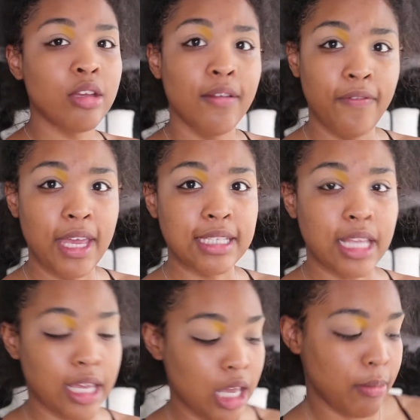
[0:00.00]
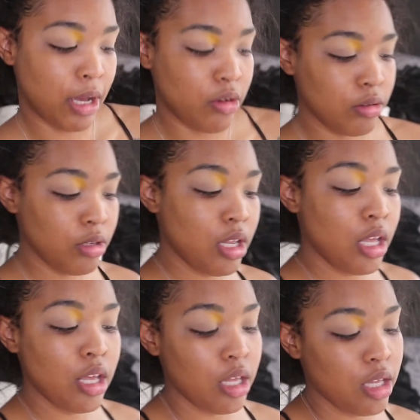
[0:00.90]
phase that came out,
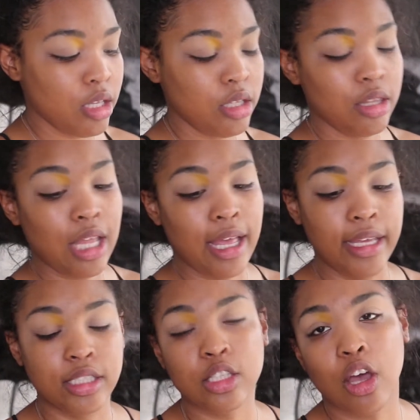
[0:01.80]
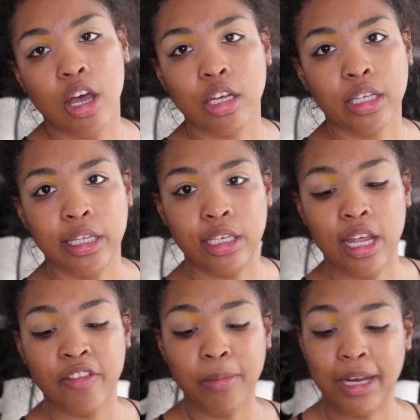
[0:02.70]
like song, and
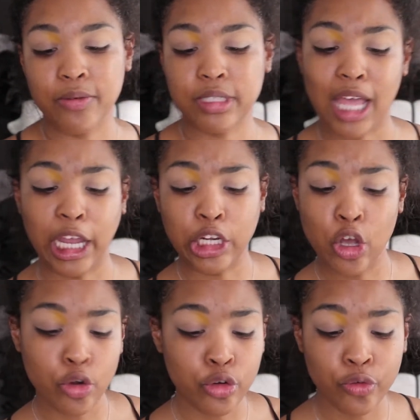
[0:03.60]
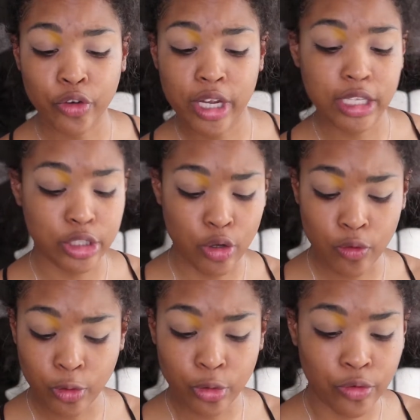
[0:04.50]
everybody was like, no new friends, no
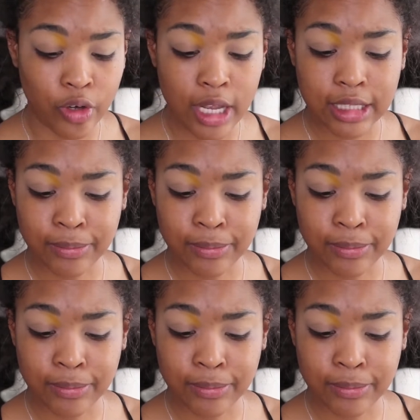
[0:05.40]
new friends.